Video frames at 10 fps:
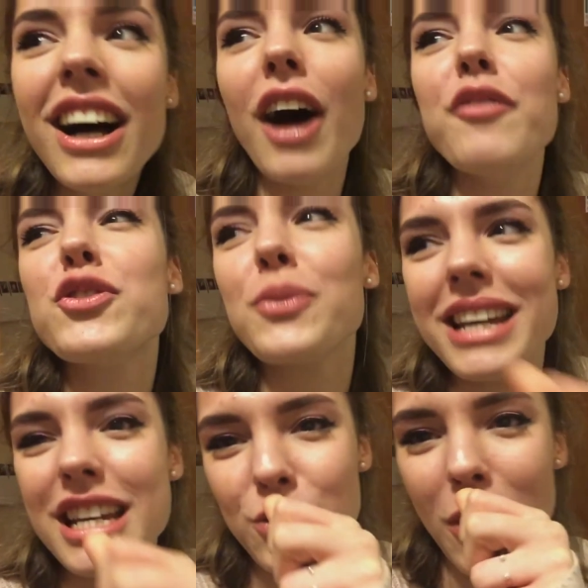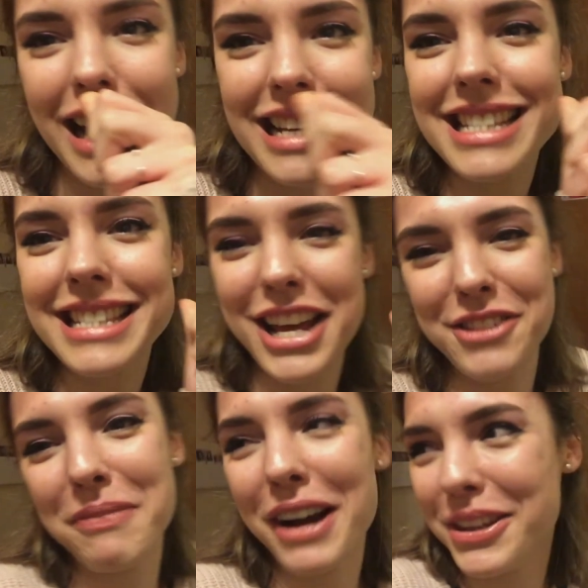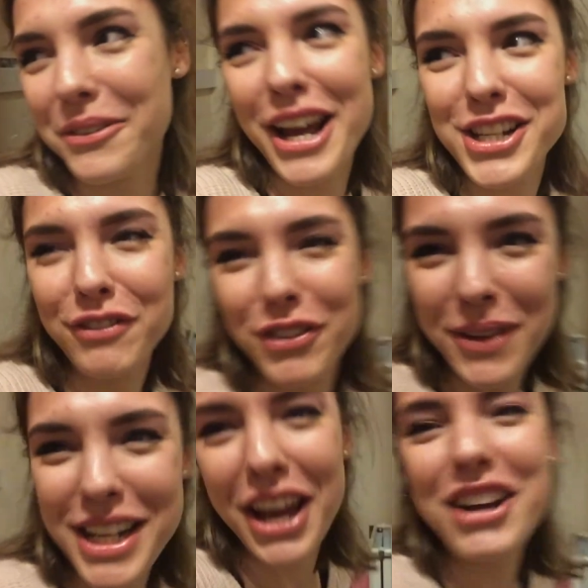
I've tweeted what Ellie said, by the way, so if you want to go